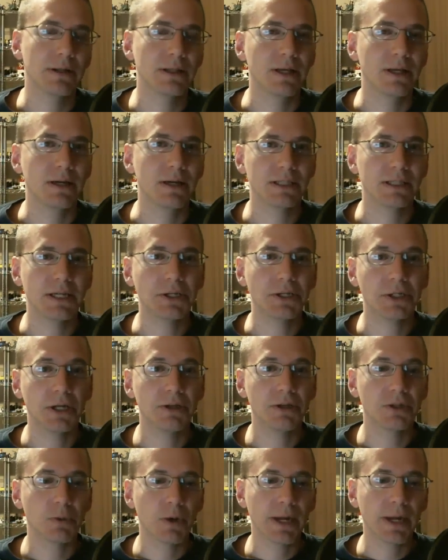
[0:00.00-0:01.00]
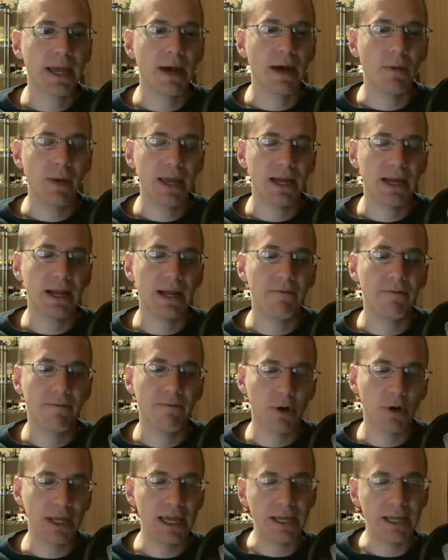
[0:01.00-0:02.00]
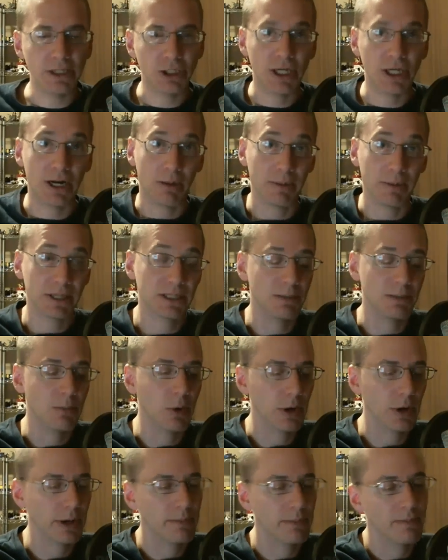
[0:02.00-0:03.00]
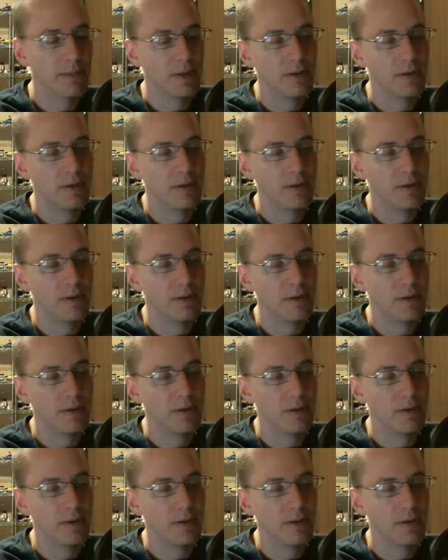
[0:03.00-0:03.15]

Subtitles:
The station I used to work at, we had a 48 channel mixing board.